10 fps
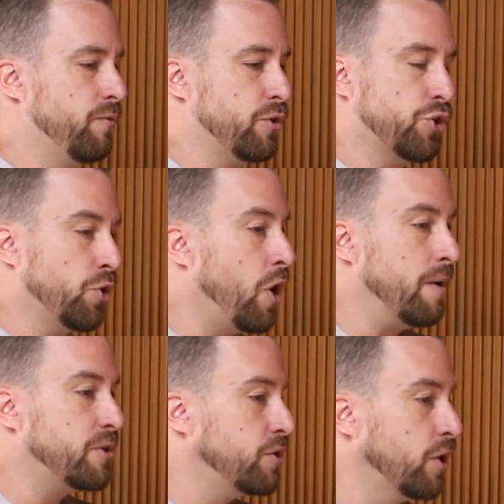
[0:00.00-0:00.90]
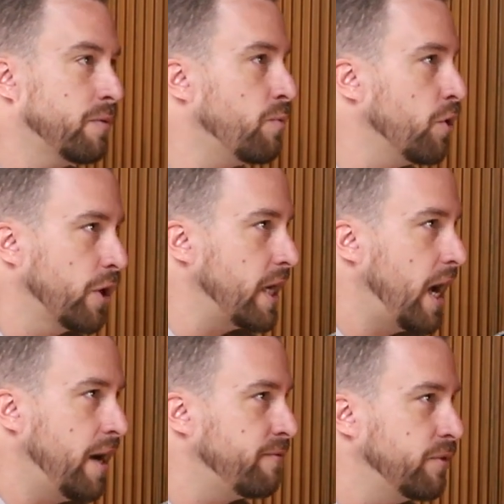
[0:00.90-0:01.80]
sure I'm still going to be working
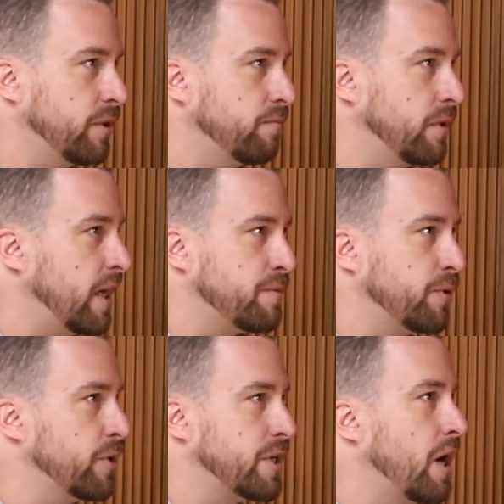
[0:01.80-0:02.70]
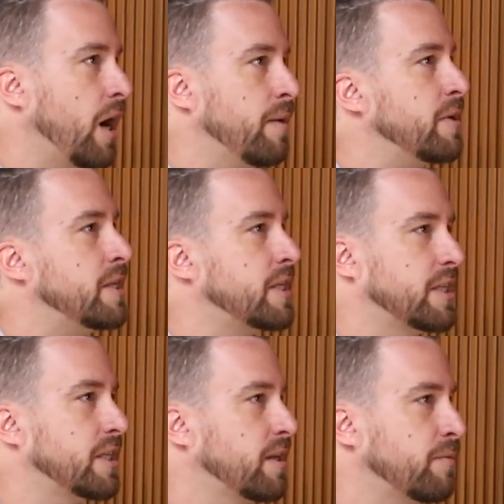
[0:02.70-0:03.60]
hard for a large period of time. And this
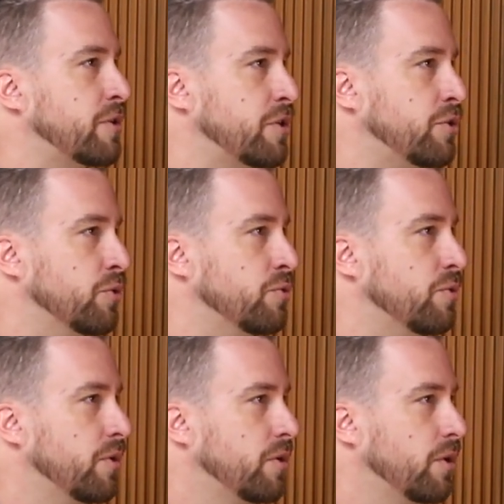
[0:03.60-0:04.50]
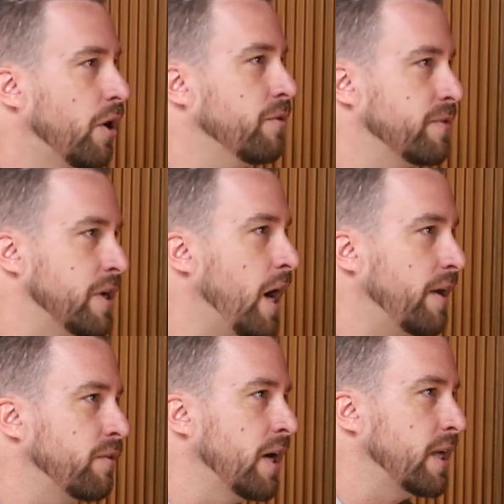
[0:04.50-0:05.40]
isn't something that you do
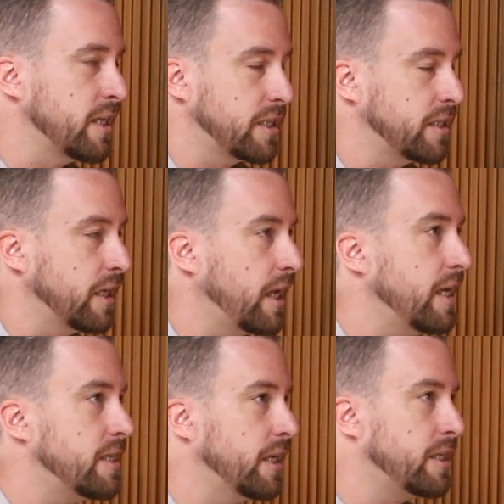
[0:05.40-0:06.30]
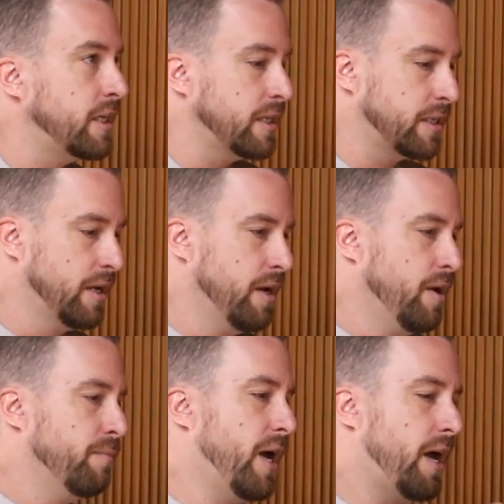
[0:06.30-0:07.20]
overnight, right? As I said, it can take years.
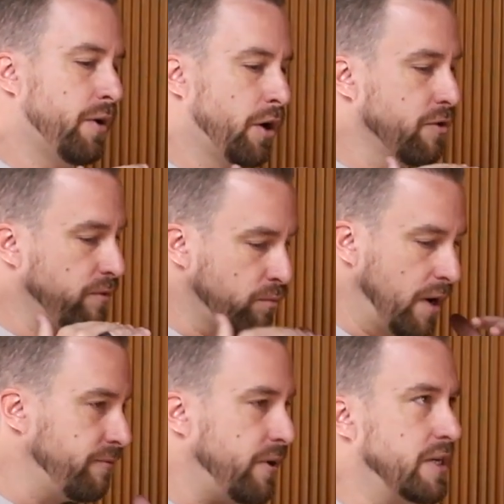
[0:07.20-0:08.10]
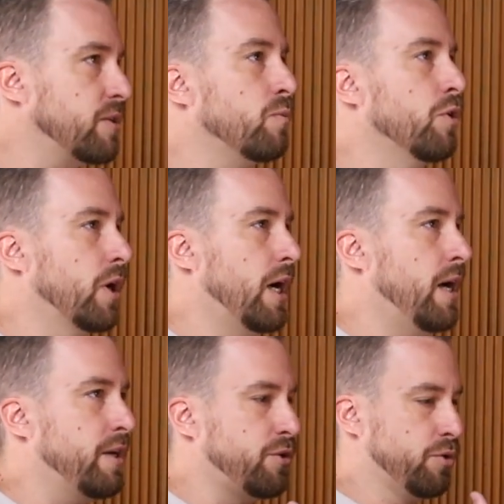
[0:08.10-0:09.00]
But how do I go from run faster, work
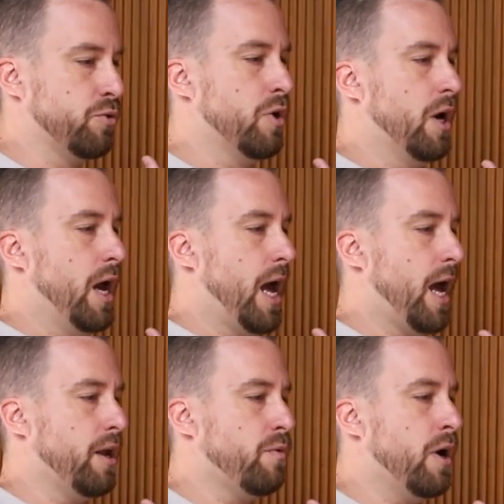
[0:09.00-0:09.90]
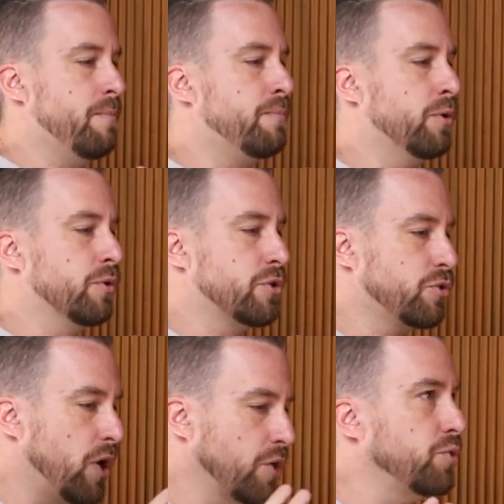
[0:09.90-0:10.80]
harder to how do I build a
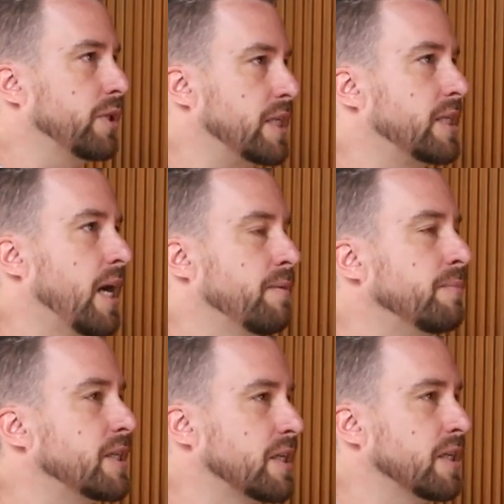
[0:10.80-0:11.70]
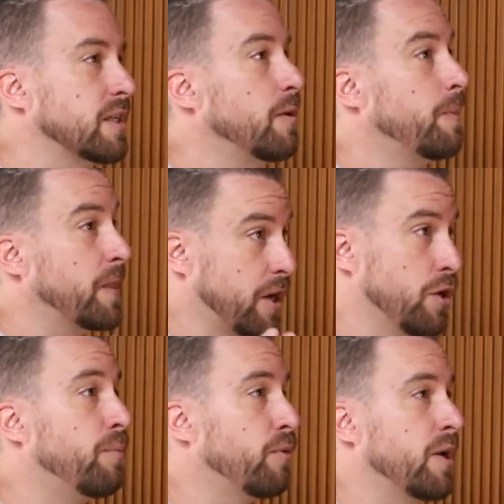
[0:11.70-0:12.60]
structurally sound business that can
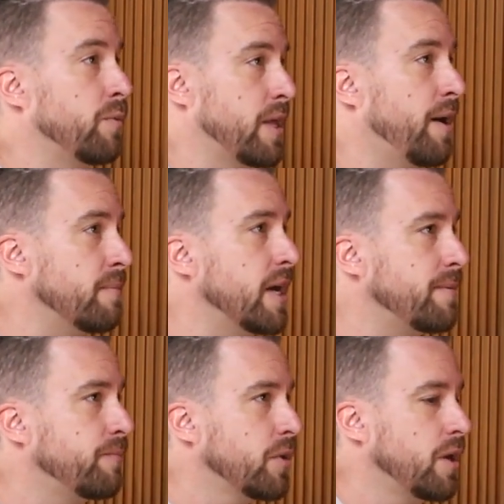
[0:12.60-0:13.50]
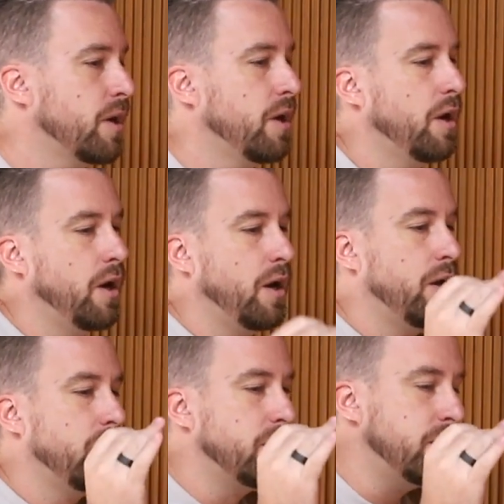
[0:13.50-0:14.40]
operate without me?
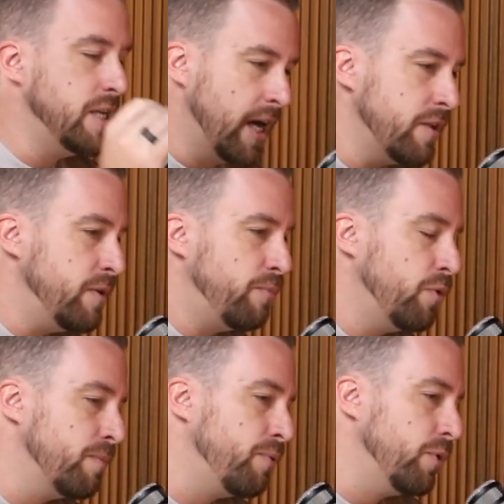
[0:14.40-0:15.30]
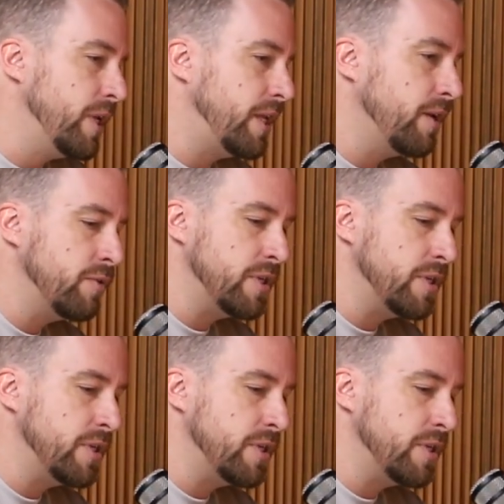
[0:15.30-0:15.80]
The other important point here